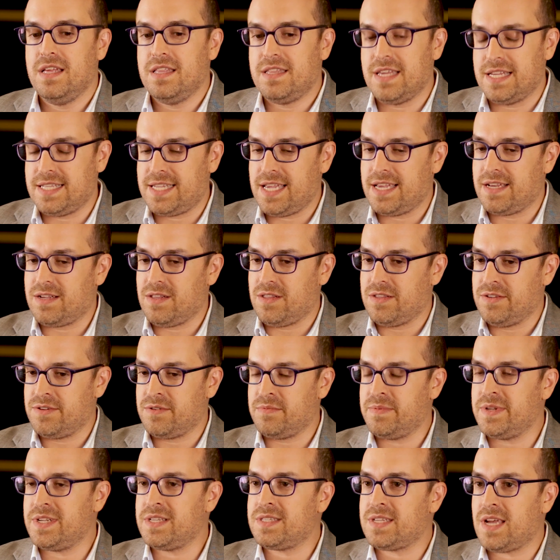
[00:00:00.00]
they take a
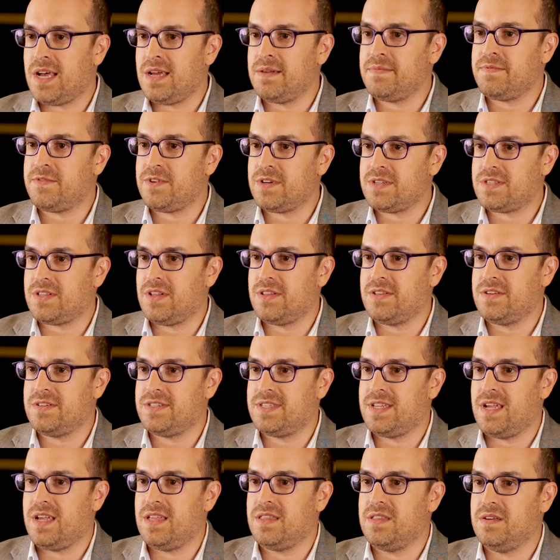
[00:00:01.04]
little bit of time for us to
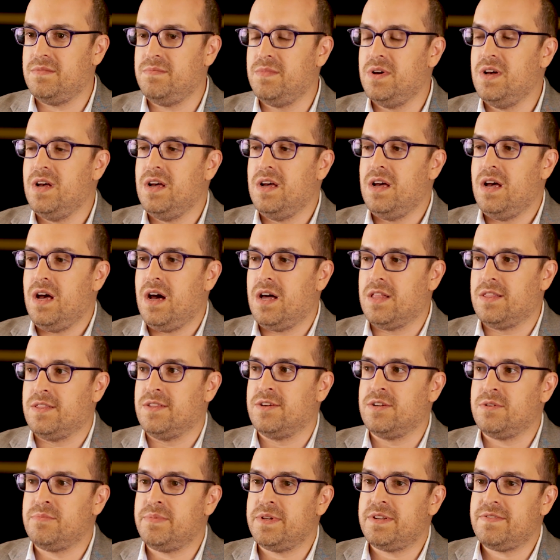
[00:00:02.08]
understand them, a
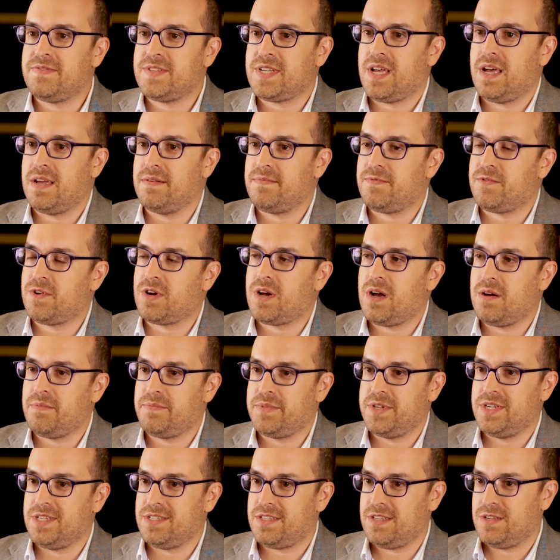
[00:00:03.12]
little bit of time for
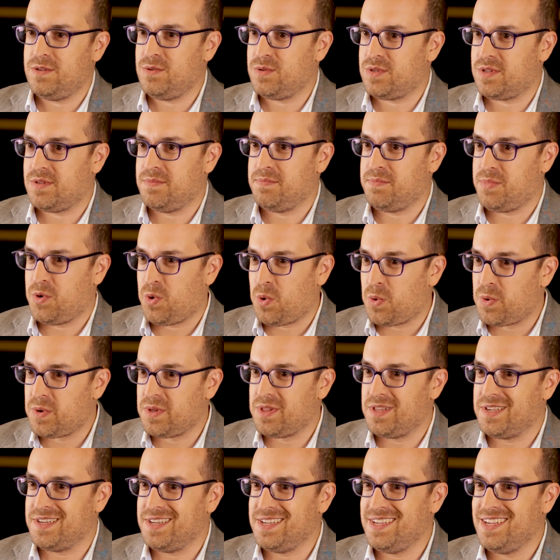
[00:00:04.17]
companies to use them
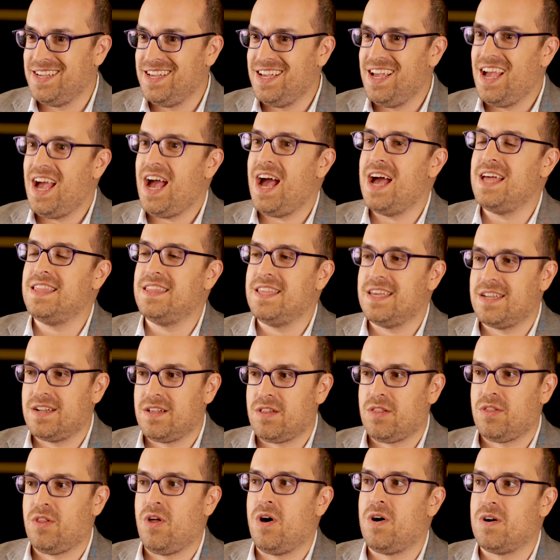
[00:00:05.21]
poorly, and then a
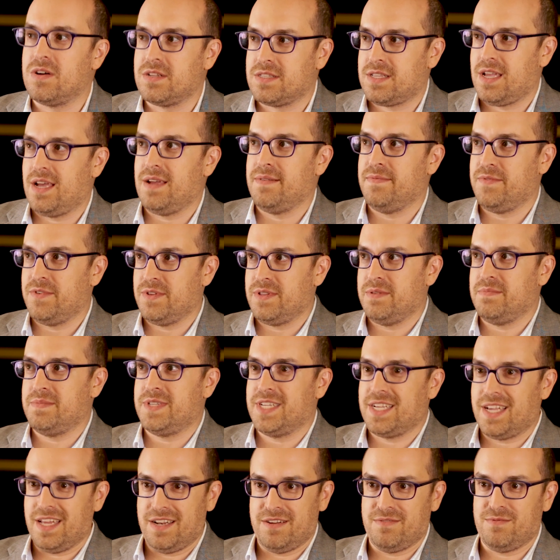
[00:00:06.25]
long time for them
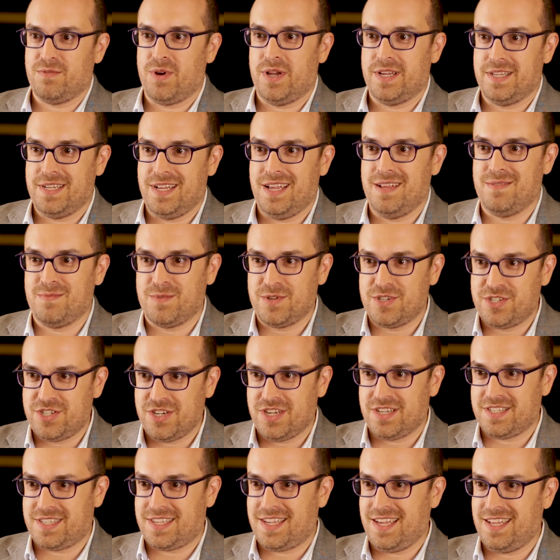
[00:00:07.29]
to get it right. And we're
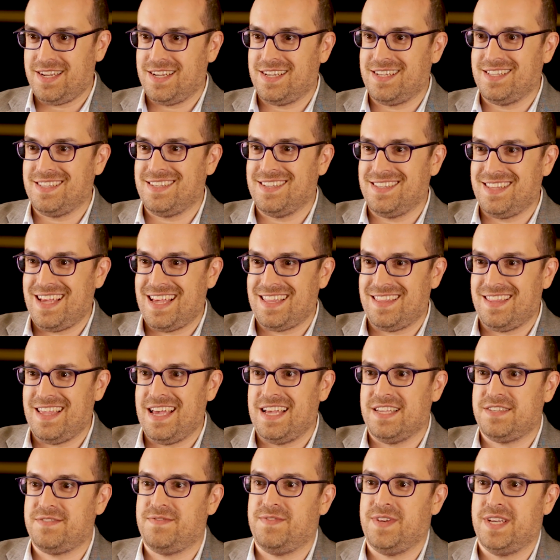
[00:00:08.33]
just getting into that
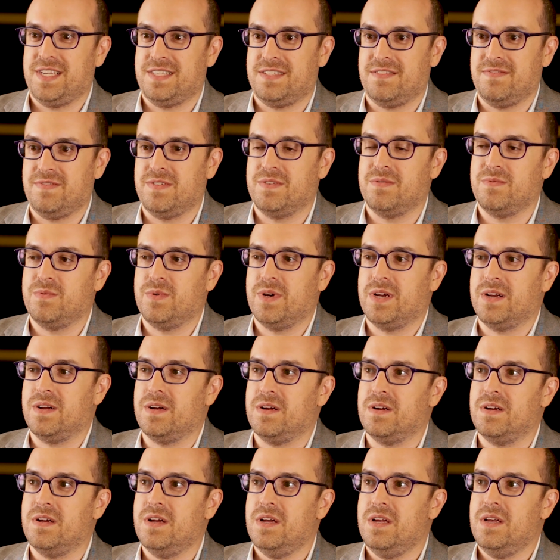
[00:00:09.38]
last phase of it
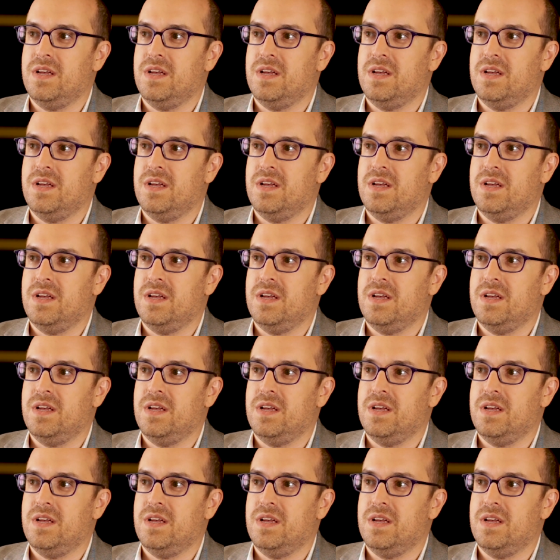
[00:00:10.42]
where,